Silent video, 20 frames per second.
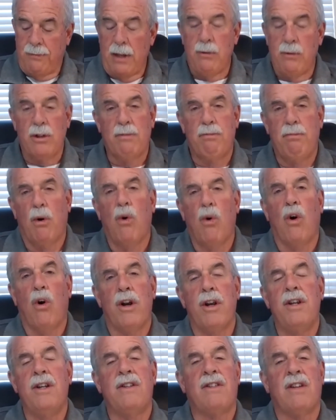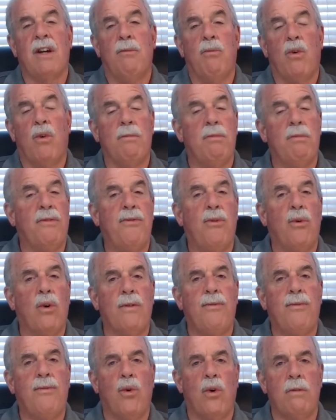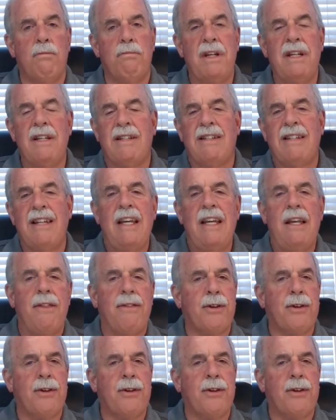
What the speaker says: he was born somewhere before 4 BC,